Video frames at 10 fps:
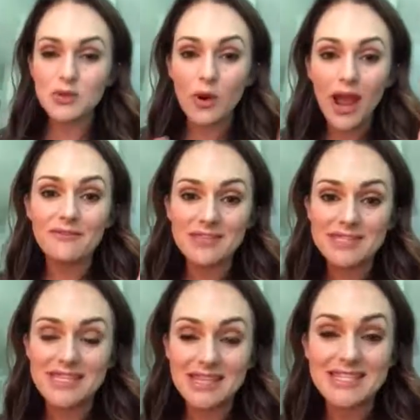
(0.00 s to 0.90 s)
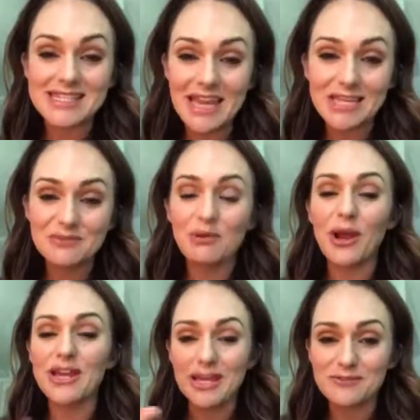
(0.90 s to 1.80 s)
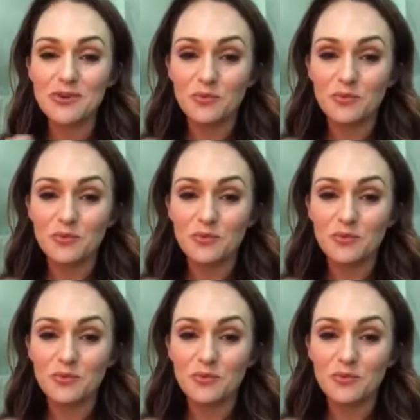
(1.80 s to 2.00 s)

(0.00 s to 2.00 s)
or have the Stay Spray gives a